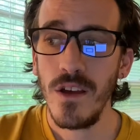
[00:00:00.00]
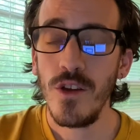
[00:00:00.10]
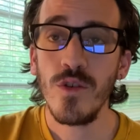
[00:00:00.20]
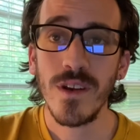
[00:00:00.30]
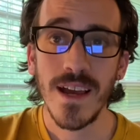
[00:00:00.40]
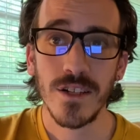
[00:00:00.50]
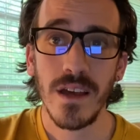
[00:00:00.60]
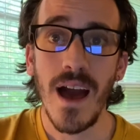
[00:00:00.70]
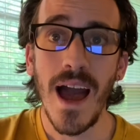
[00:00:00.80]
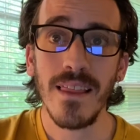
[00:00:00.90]
you can actually
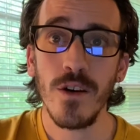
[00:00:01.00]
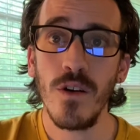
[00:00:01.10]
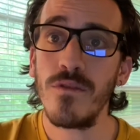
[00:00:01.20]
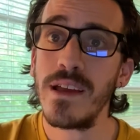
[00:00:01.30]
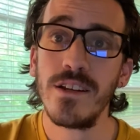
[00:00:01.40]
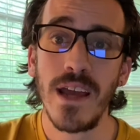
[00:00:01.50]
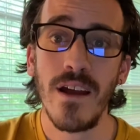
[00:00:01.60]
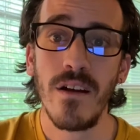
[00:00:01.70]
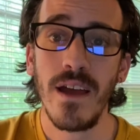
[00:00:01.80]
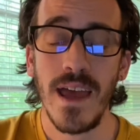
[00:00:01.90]
highlight over each
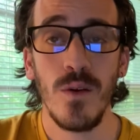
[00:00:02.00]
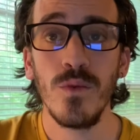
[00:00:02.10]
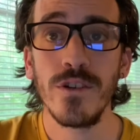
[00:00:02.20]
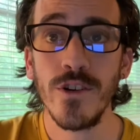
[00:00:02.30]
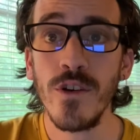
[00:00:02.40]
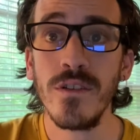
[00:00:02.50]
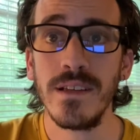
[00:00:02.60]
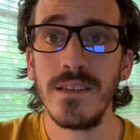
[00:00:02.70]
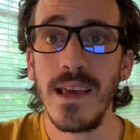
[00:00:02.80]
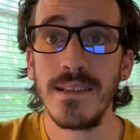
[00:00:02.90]
area, and it will show you the
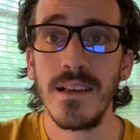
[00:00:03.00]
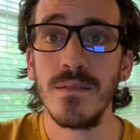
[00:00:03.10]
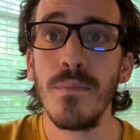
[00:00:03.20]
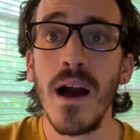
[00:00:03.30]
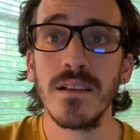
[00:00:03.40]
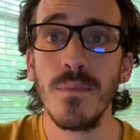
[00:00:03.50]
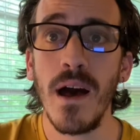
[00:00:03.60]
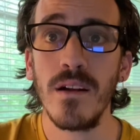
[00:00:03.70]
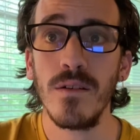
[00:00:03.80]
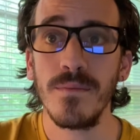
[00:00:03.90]
CSS box
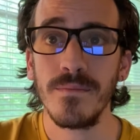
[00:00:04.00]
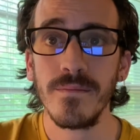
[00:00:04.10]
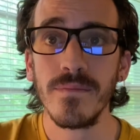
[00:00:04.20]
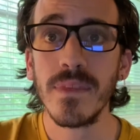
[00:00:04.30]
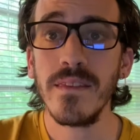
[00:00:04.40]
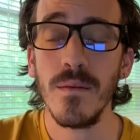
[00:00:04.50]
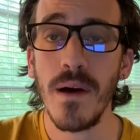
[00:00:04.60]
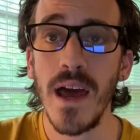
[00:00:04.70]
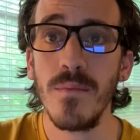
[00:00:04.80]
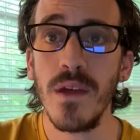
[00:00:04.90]
model in the
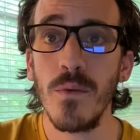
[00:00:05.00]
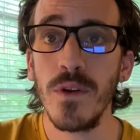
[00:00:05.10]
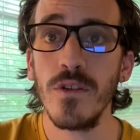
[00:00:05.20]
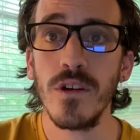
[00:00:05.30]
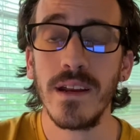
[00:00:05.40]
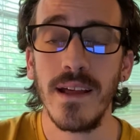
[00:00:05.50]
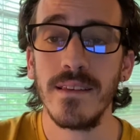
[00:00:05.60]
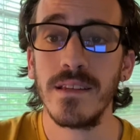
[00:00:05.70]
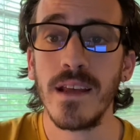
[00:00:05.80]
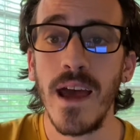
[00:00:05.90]
bottom there when you're looking at the
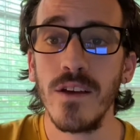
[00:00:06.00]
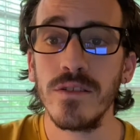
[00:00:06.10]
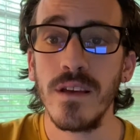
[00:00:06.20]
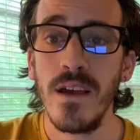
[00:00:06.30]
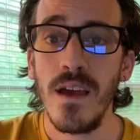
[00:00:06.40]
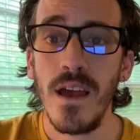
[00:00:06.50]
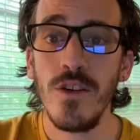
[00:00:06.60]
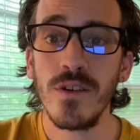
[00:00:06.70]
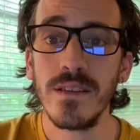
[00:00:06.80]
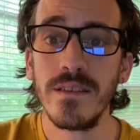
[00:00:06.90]
styles. You
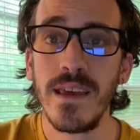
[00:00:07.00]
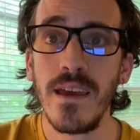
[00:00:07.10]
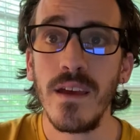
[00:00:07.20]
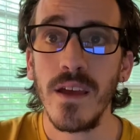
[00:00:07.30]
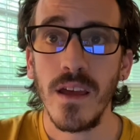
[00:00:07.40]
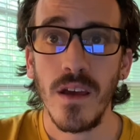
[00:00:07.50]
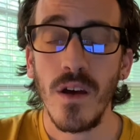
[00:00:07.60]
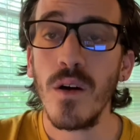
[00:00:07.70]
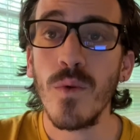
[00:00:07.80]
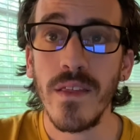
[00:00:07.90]
can see
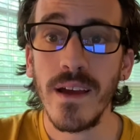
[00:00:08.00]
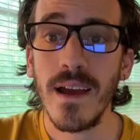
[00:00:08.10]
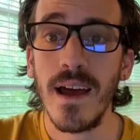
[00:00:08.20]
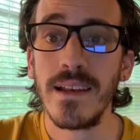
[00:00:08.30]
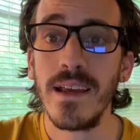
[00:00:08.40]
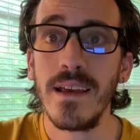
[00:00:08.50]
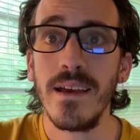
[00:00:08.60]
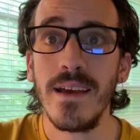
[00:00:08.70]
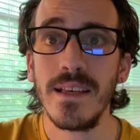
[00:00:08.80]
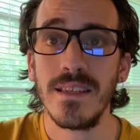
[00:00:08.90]
where the content
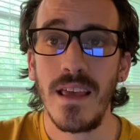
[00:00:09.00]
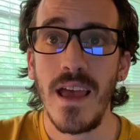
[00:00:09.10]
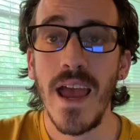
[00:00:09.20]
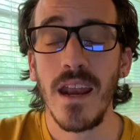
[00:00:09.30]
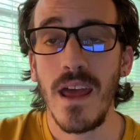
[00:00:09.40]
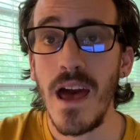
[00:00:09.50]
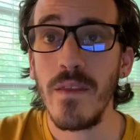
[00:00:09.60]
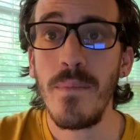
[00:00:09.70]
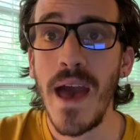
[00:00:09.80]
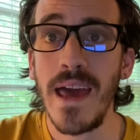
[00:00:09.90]
is and how the
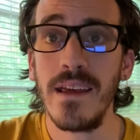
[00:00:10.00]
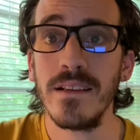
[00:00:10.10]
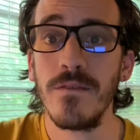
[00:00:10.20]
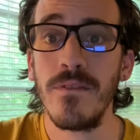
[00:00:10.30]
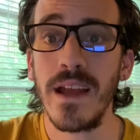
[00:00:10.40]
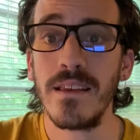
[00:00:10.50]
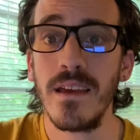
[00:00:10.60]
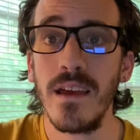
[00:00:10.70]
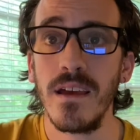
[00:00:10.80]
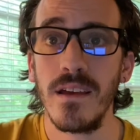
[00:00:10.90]
padding is affecting
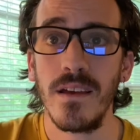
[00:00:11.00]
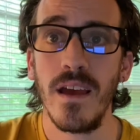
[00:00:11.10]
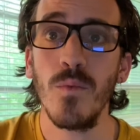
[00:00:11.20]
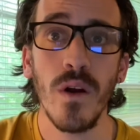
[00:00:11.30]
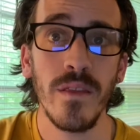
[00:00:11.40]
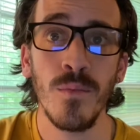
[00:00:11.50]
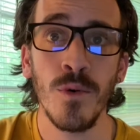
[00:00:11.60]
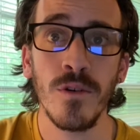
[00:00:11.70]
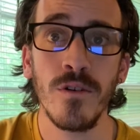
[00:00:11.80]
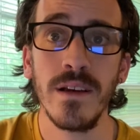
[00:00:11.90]
it, and where the
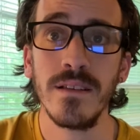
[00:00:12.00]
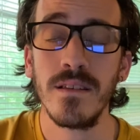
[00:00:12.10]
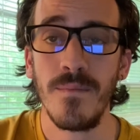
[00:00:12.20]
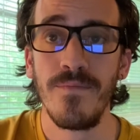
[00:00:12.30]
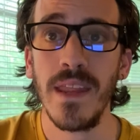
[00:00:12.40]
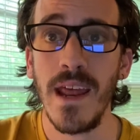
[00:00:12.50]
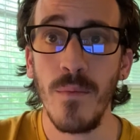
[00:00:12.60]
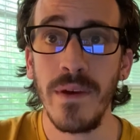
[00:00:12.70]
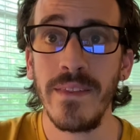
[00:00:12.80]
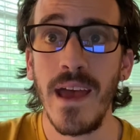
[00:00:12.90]
border is and how
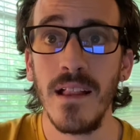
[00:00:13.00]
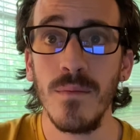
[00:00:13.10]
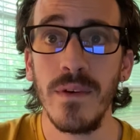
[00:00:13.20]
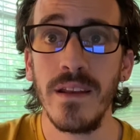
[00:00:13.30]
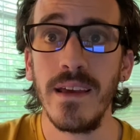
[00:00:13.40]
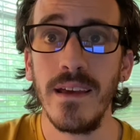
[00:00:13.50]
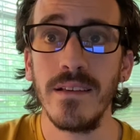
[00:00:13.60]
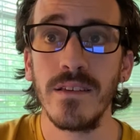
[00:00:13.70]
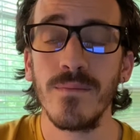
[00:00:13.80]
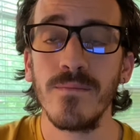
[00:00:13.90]
big the element is.